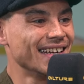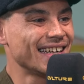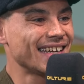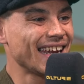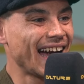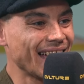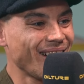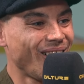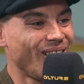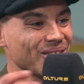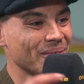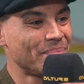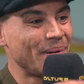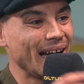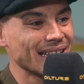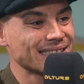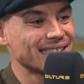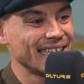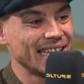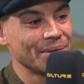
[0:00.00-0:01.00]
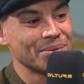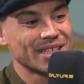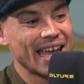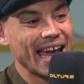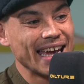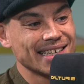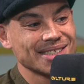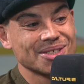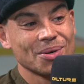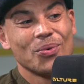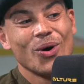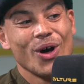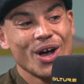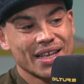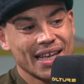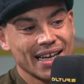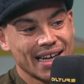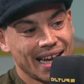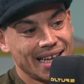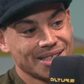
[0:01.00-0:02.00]
Like all the parts that he was getting as a
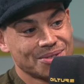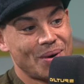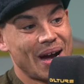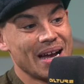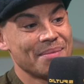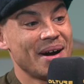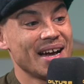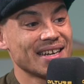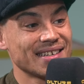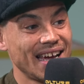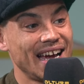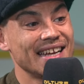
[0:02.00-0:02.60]
working class white man